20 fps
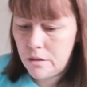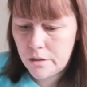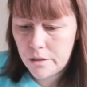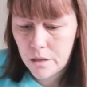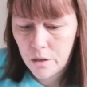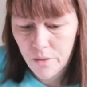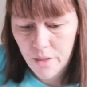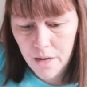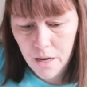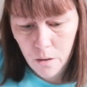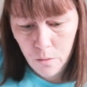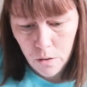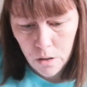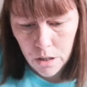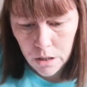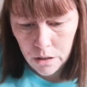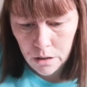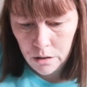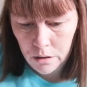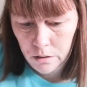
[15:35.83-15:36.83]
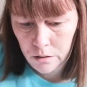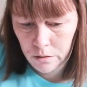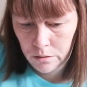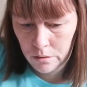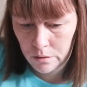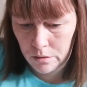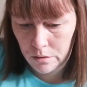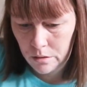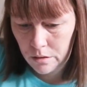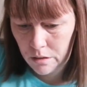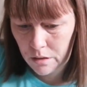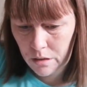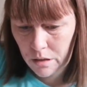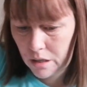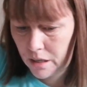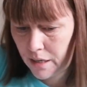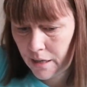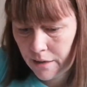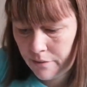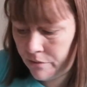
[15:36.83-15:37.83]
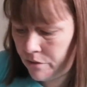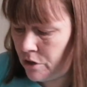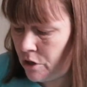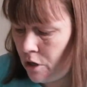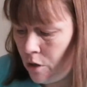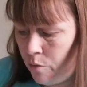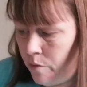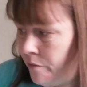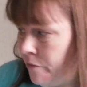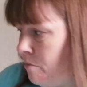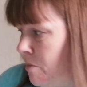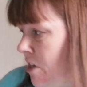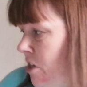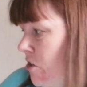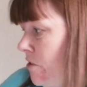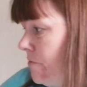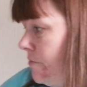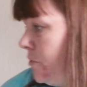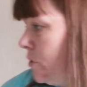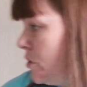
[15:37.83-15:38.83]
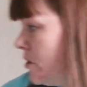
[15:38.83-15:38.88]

So that one, I have no information